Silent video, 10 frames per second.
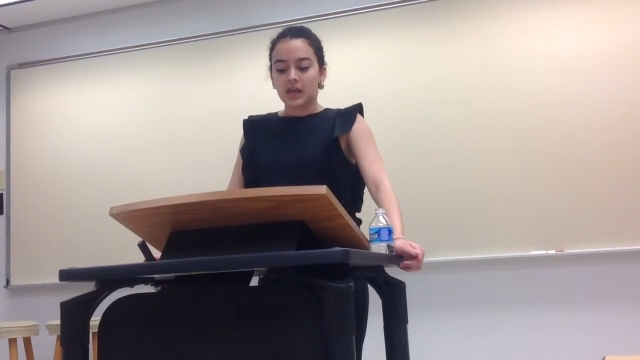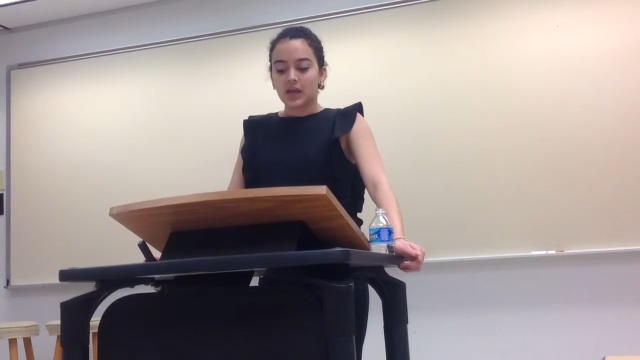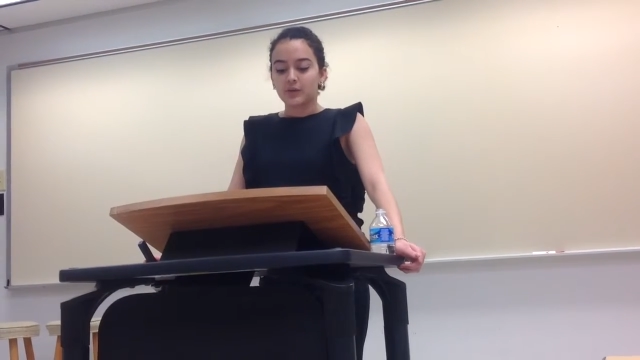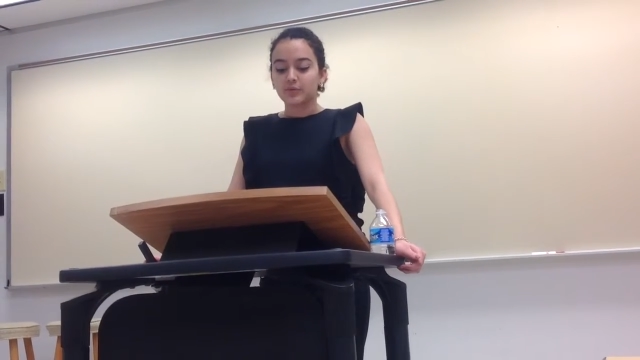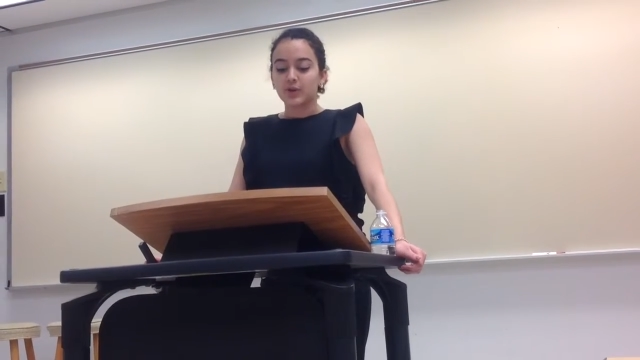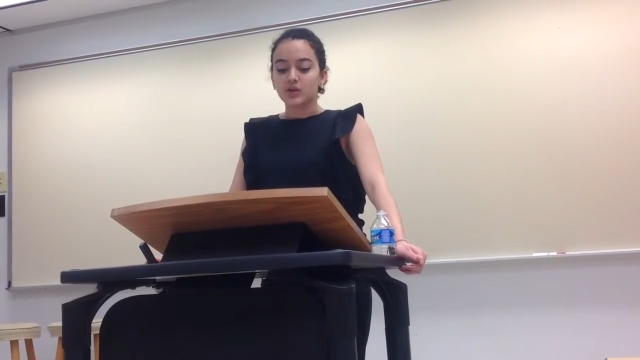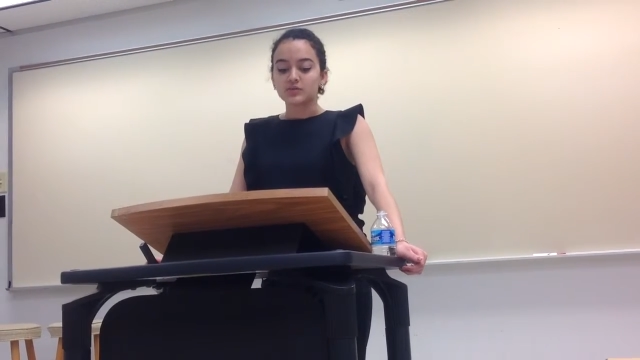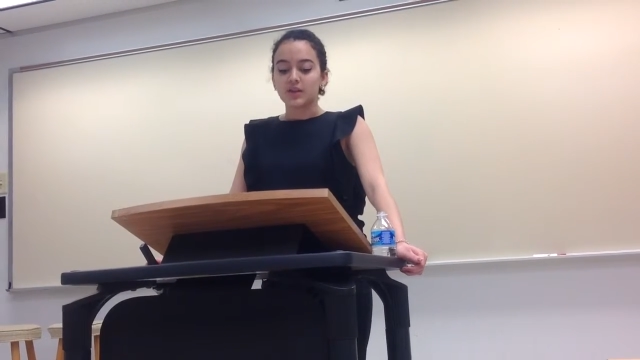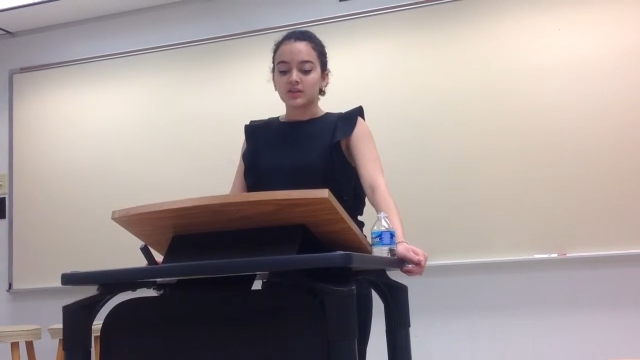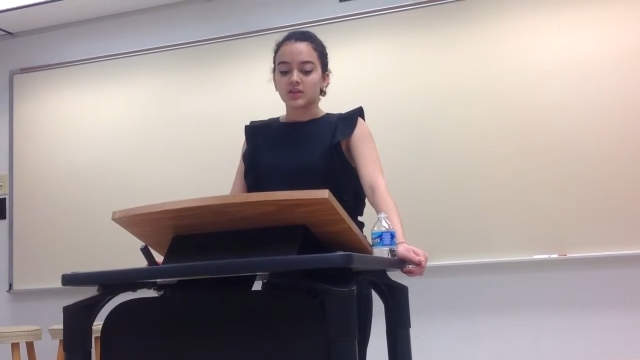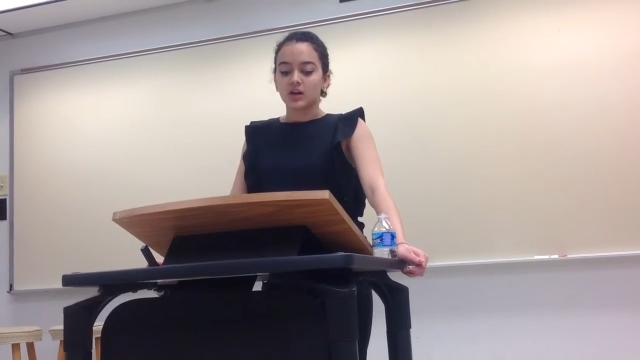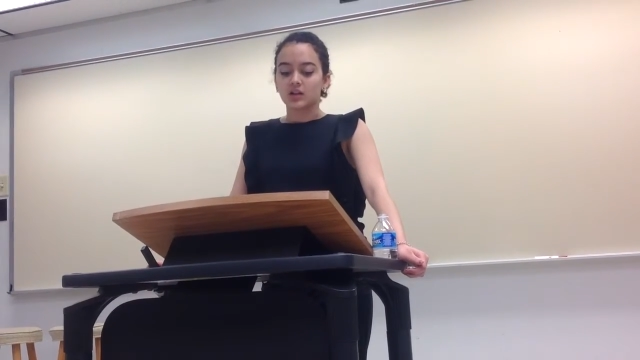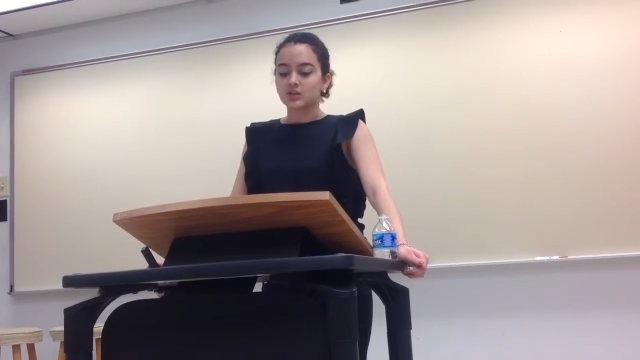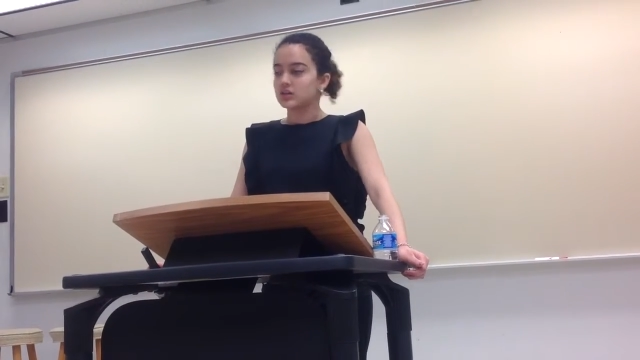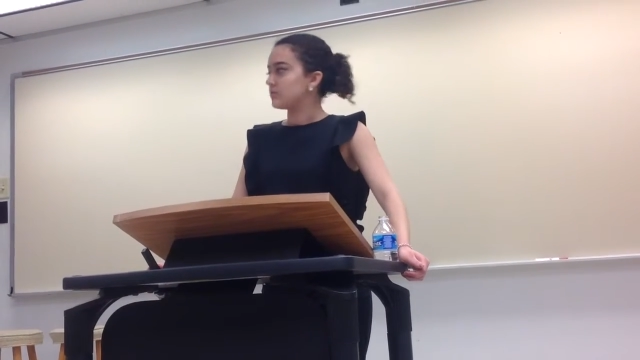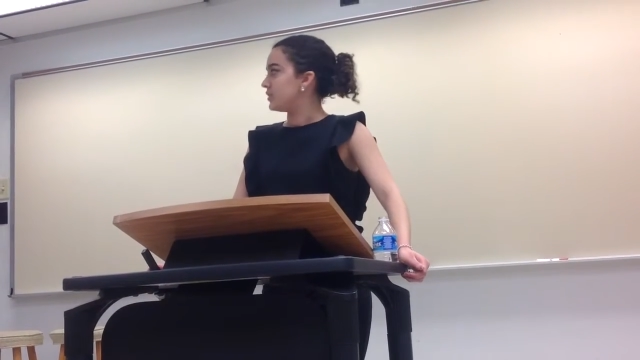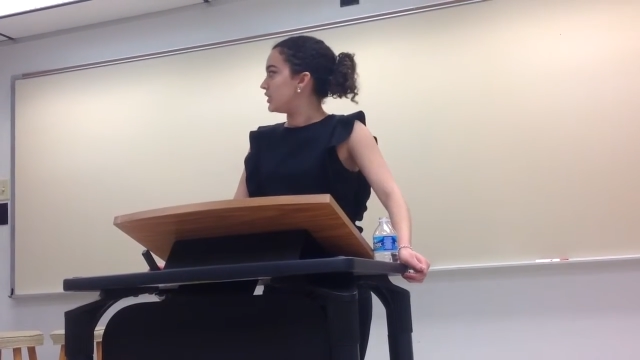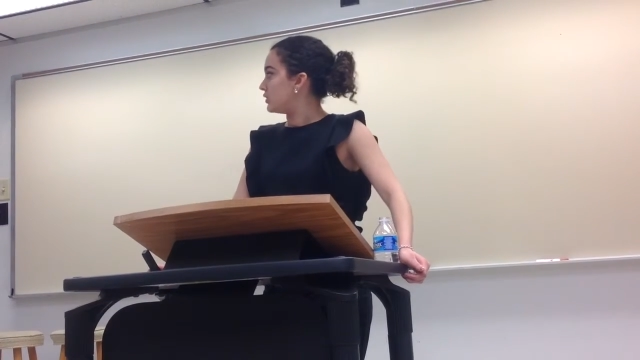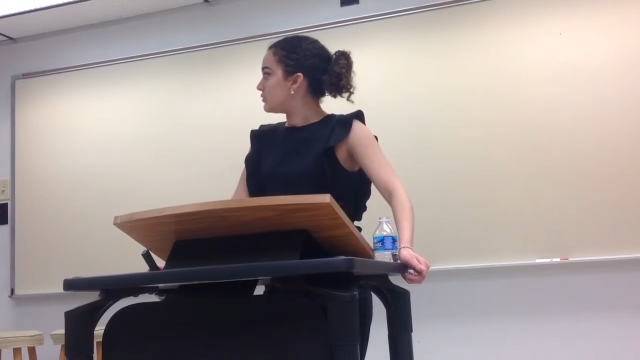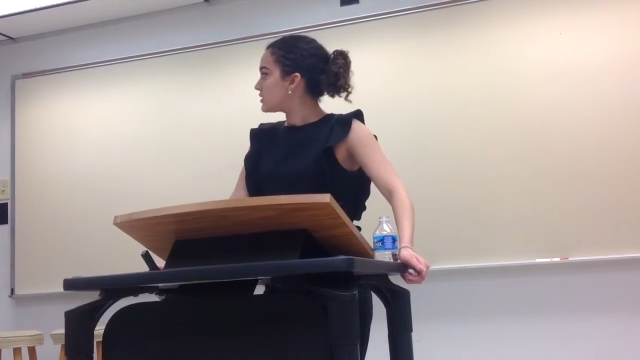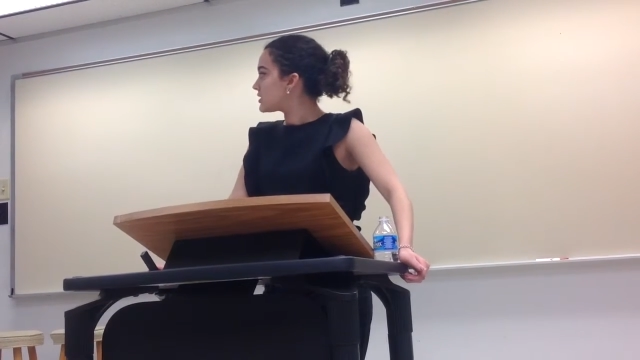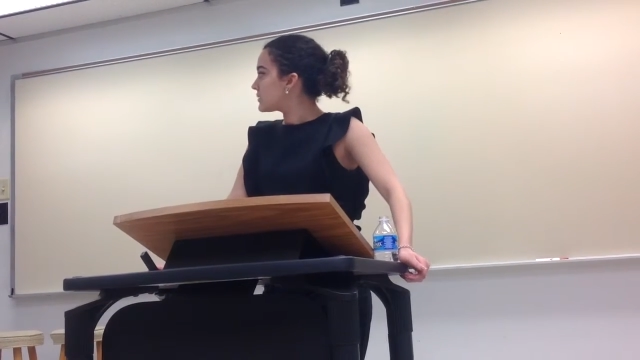and proposed methodology to be used.